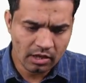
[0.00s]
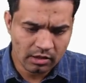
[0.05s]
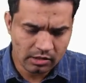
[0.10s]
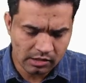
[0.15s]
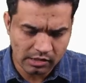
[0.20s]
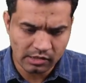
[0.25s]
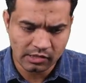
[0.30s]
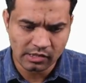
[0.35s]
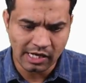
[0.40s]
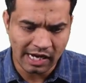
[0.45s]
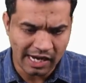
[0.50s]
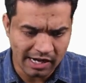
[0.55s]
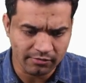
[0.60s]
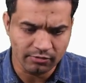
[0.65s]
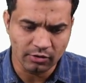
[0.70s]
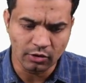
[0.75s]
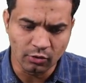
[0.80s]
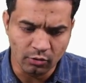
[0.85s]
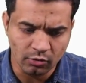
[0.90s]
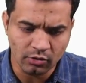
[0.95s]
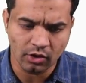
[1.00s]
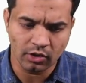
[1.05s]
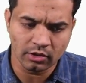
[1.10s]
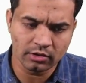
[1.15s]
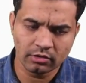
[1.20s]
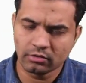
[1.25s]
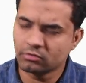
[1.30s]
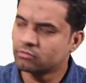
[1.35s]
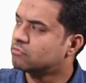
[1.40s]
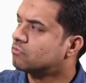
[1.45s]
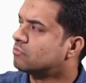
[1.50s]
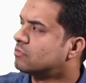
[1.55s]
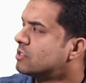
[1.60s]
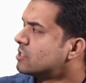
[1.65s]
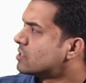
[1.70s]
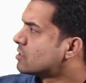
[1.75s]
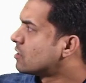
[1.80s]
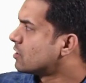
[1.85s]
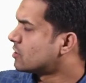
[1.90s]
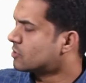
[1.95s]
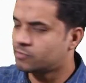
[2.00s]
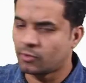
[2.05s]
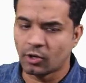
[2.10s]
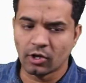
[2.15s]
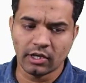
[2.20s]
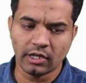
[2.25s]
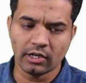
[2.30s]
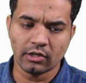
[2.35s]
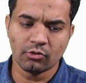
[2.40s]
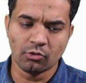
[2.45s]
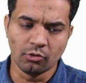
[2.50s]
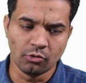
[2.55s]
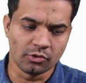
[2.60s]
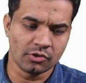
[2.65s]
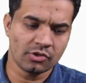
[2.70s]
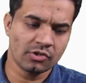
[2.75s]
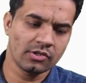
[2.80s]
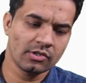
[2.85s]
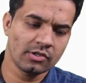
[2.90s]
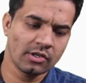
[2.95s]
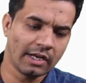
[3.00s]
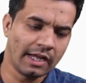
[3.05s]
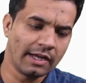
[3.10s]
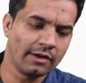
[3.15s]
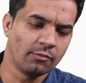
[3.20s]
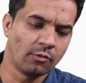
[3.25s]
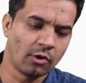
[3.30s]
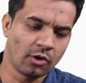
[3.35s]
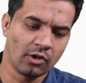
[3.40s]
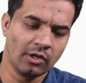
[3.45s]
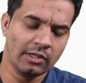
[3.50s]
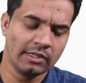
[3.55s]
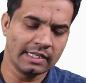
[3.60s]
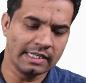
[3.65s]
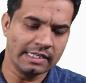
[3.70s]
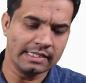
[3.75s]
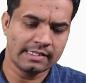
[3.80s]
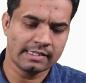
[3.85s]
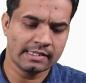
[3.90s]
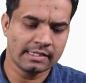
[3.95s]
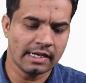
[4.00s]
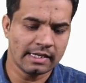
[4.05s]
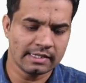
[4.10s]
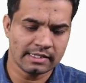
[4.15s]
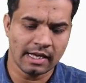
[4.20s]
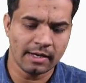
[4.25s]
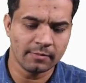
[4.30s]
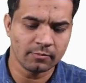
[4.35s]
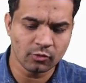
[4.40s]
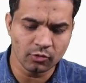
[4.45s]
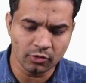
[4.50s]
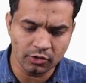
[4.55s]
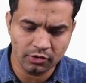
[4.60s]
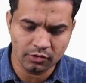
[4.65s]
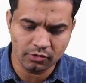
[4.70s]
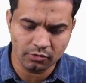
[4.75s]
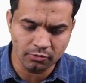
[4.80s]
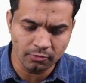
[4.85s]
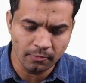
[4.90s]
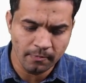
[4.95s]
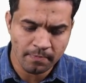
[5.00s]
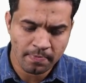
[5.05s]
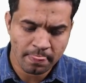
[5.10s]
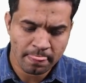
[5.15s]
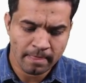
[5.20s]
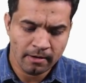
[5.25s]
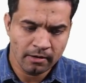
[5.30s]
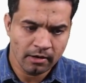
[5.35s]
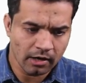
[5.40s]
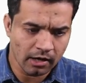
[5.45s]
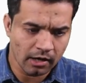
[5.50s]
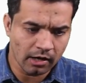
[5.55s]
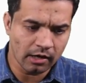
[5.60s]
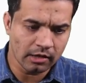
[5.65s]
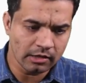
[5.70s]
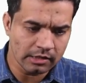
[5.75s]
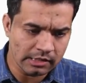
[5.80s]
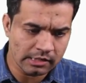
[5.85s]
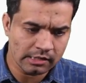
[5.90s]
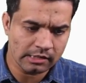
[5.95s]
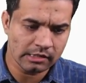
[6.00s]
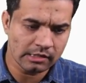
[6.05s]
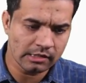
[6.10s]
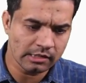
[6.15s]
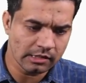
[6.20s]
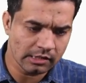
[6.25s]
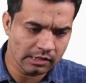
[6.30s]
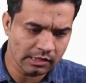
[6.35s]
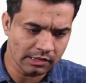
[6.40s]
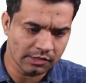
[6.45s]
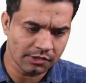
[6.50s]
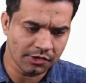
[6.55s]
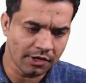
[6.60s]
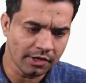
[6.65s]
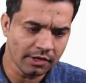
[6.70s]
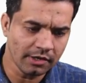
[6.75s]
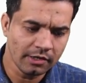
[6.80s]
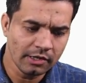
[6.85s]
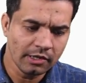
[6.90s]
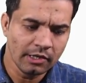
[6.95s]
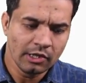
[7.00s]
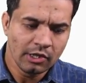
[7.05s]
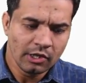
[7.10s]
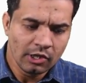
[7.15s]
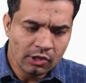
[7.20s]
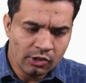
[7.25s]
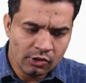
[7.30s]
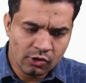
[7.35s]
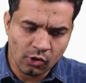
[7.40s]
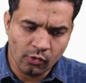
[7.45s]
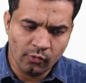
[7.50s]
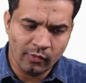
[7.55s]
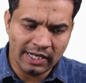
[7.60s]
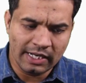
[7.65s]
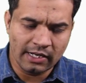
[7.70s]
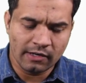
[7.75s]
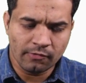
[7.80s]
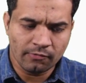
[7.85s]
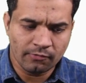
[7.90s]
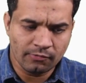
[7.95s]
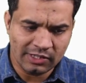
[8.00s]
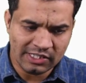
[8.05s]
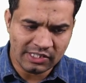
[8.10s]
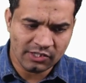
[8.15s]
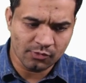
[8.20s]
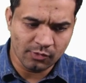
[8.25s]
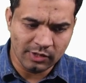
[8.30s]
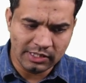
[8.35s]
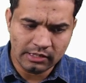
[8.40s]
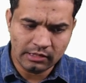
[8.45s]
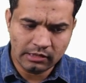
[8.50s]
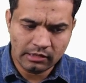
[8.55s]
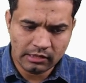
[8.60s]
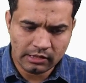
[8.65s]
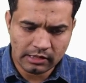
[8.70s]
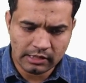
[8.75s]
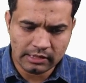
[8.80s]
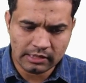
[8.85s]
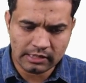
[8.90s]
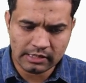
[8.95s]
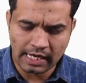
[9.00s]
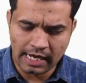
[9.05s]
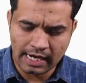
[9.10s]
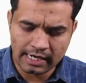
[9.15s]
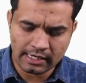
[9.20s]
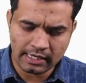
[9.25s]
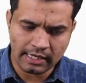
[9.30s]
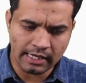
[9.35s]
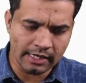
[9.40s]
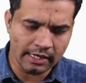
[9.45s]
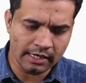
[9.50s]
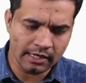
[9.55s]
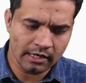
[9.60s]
just have a look on this corresponding course, like what all things as I'm going to discuss in this here. So well, first one is that